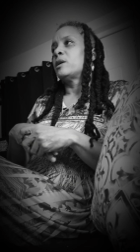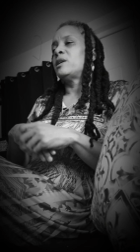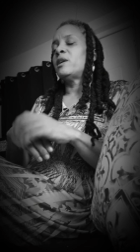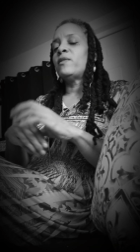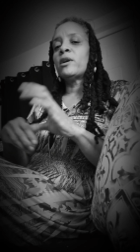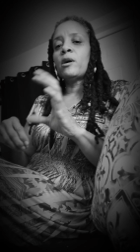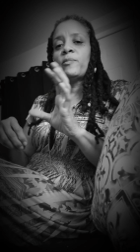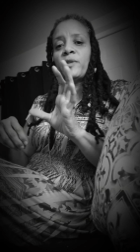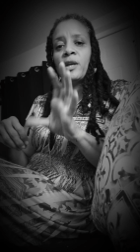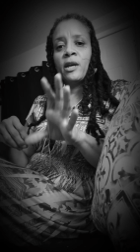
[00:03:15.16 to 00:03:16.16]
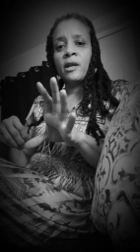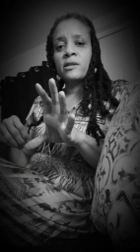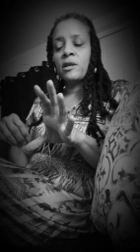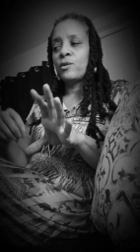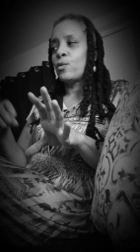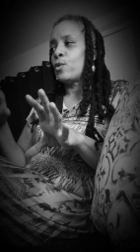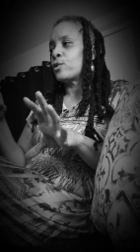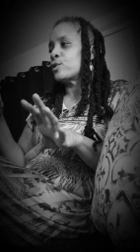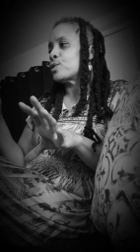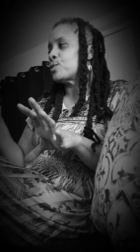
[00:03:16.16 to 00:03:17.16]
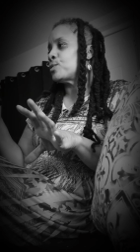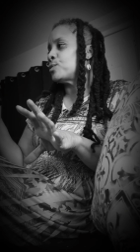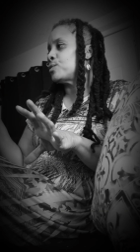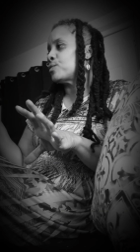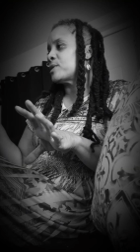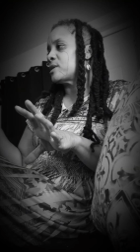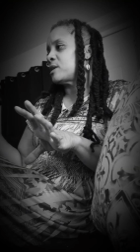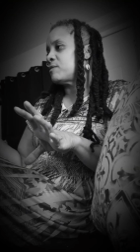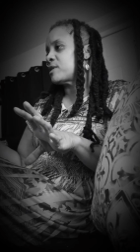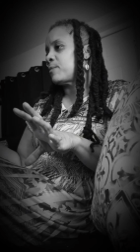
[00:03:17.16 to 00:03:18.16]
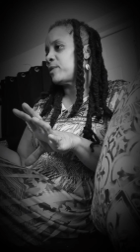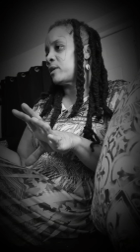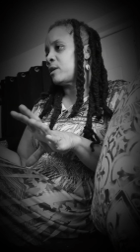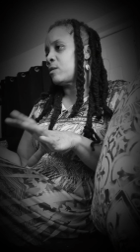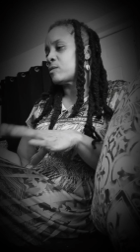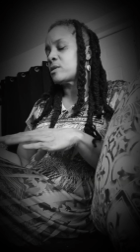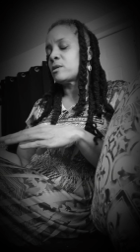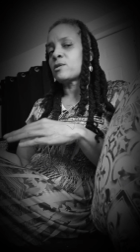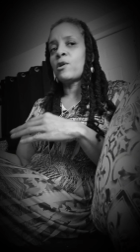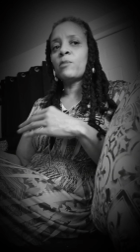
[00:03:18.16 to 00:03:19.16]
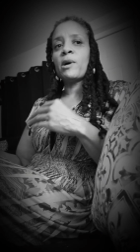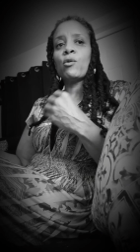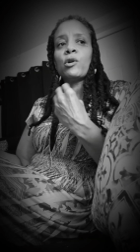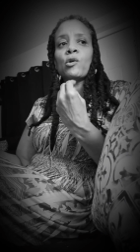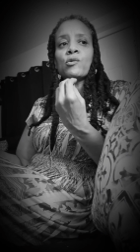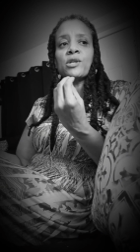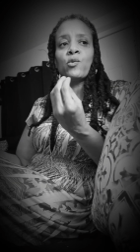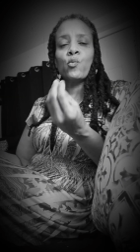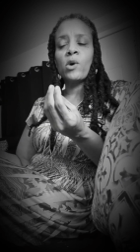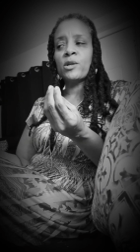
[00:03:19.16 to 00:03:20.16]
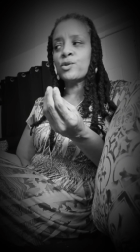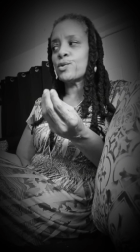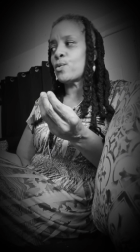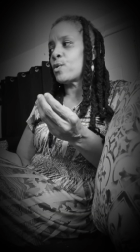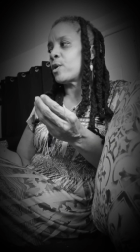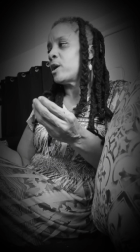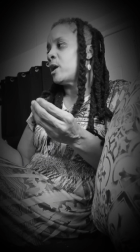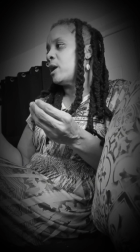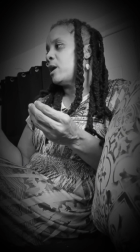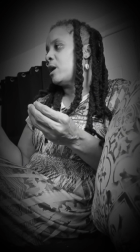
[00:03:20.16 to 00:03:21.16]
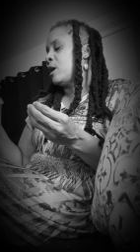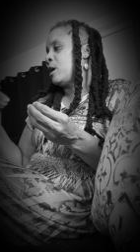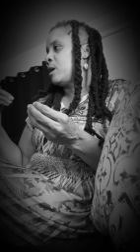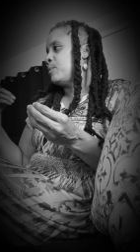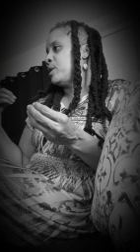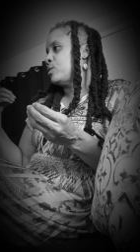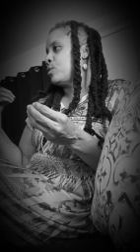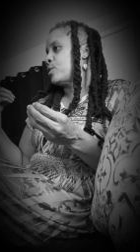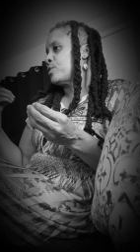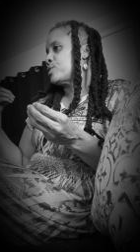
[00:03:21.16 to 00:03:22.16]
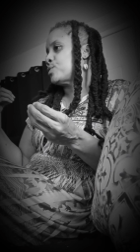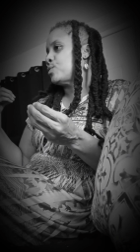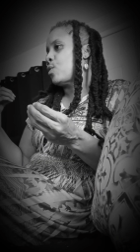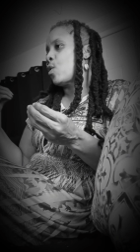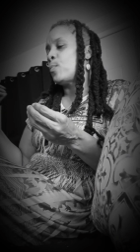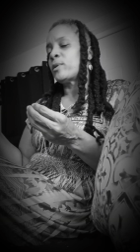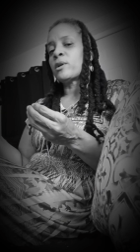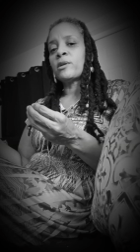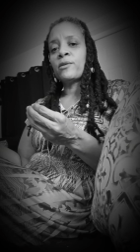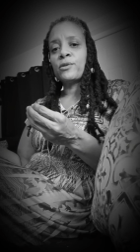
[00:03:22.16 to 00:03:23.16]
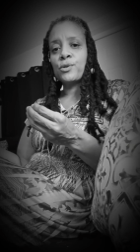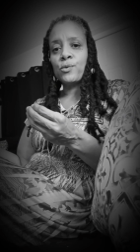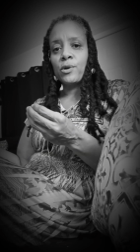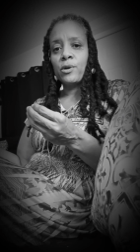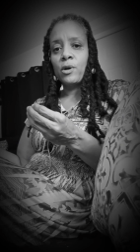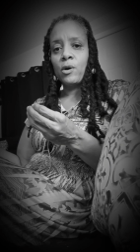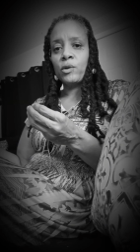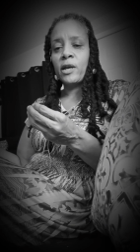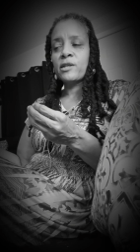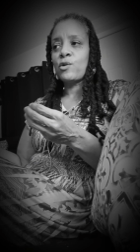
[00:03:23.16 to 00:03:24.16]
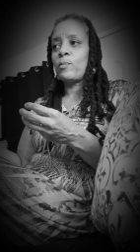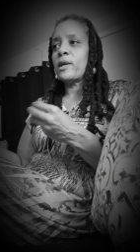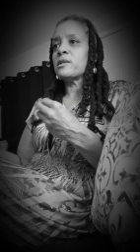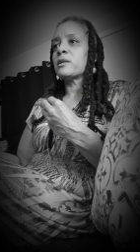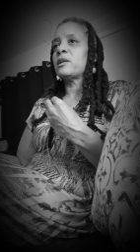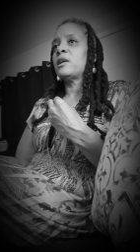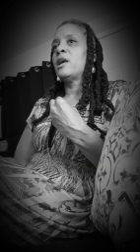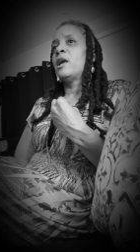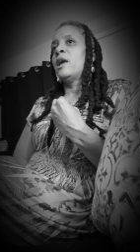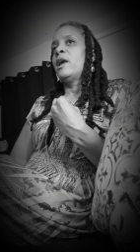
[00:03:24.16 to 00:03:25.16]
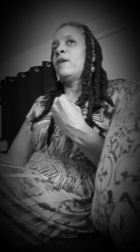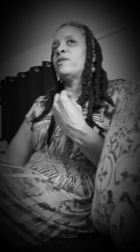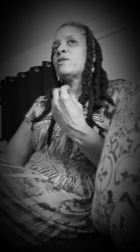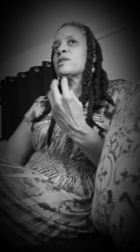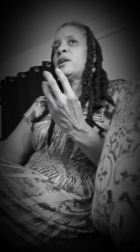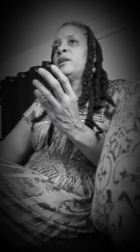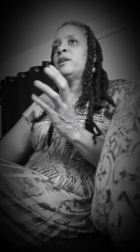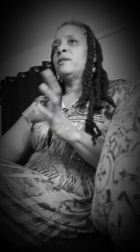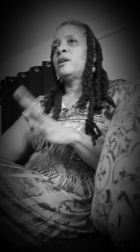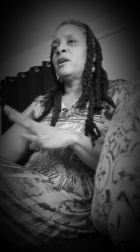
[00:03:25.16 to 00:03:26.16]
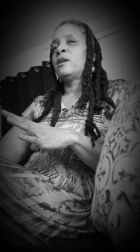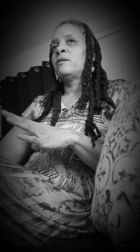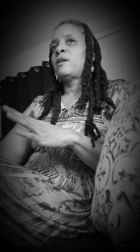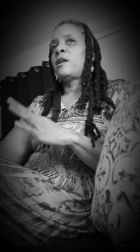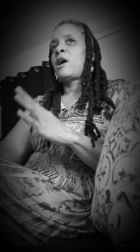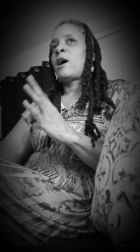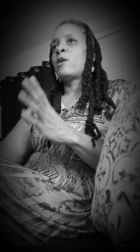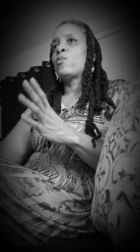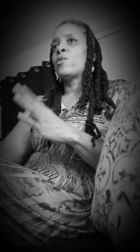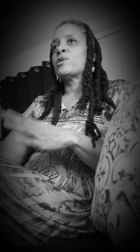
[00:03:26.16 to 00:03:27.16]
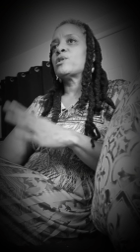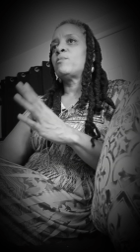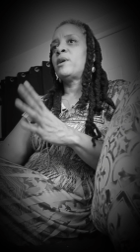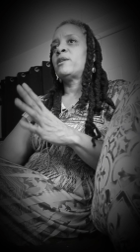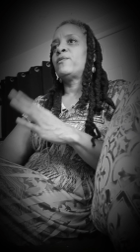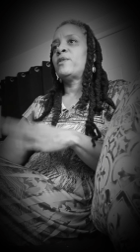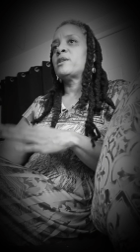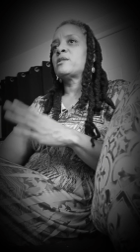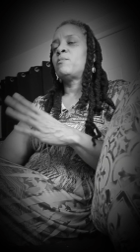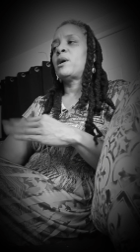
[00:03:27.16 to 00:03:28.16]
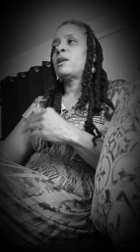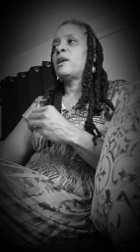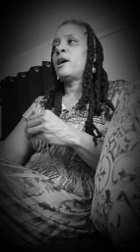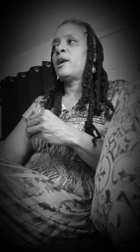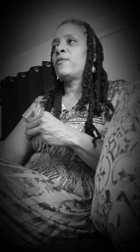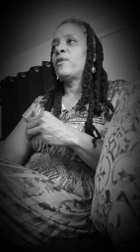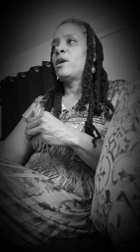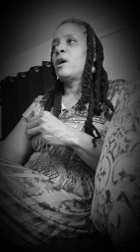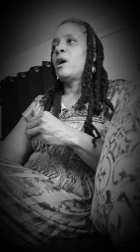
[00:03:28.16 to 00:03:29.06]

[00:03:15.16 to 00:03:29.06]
giving up things in order to receive something else. It's all about closing one door in order to open another door. Okay, so basically, if there's anything that I want to manifest in my life,